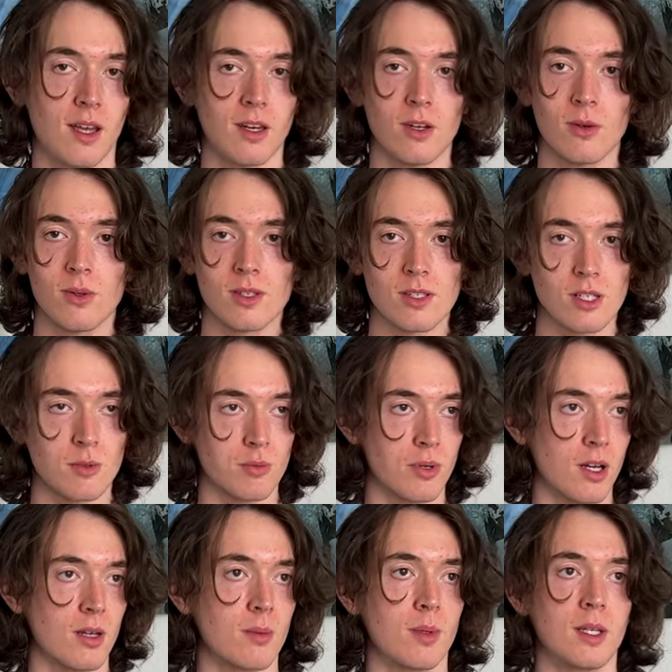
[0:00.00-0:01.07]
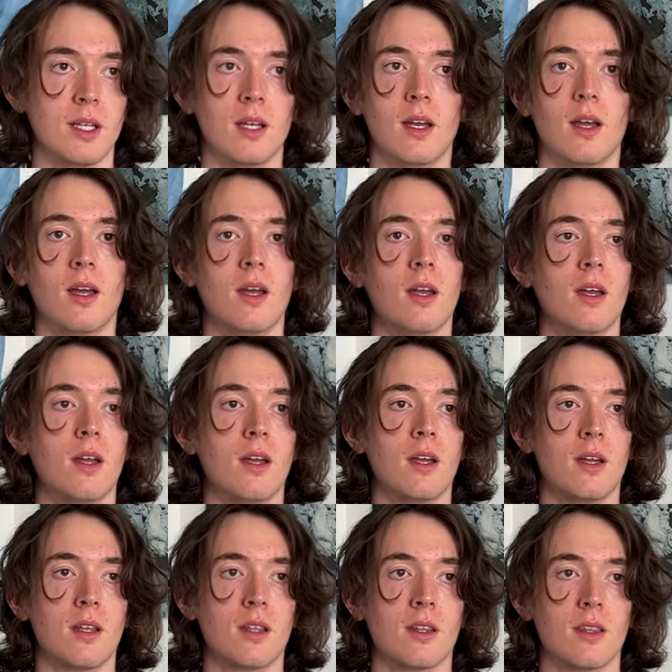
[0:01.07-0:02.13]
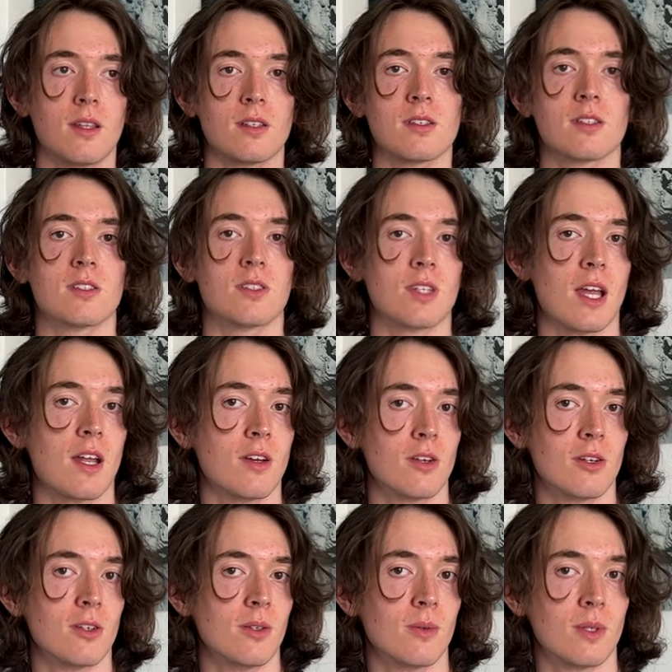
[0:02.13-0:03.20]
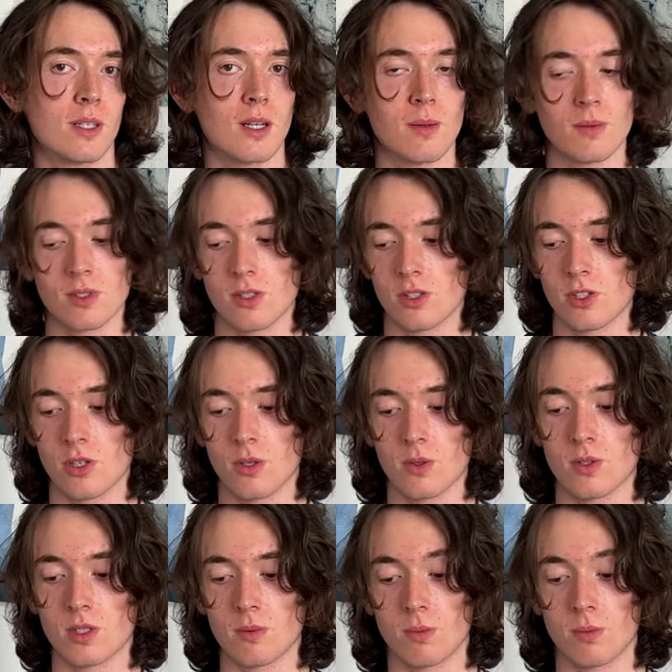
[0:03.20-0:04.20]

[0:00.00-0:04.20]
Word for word: I know this is probably this is standard when it comes to shoes,